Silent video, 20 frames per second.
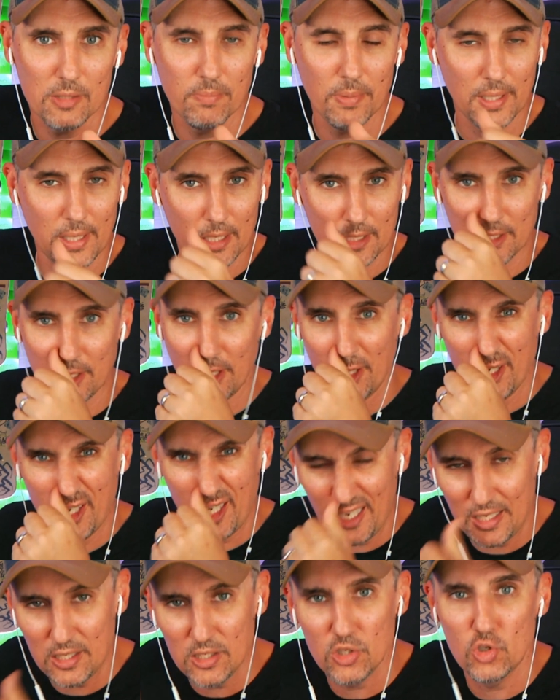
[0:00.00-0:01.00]
because there
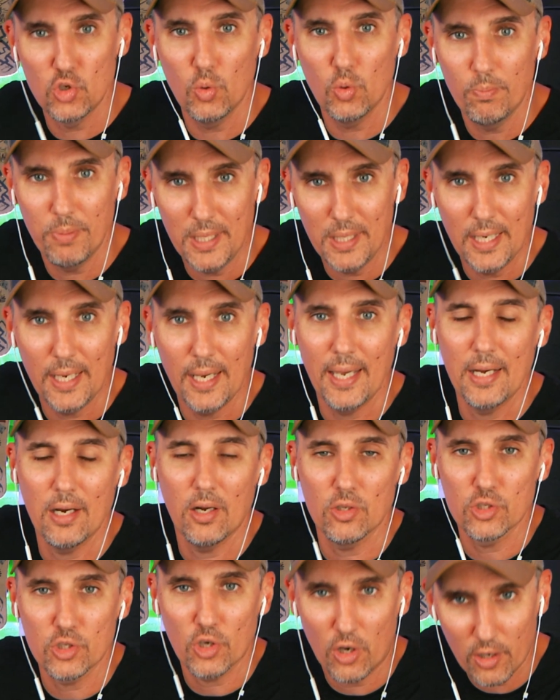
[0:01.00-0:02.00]
needs to be an
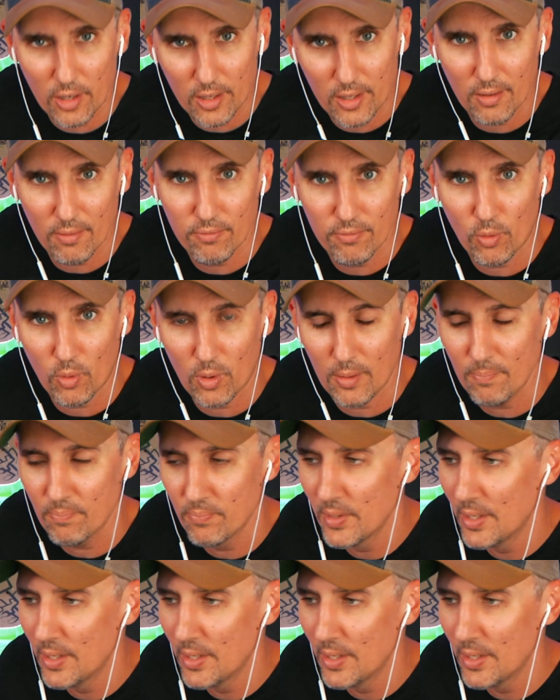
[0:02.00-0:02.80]
alternative for it.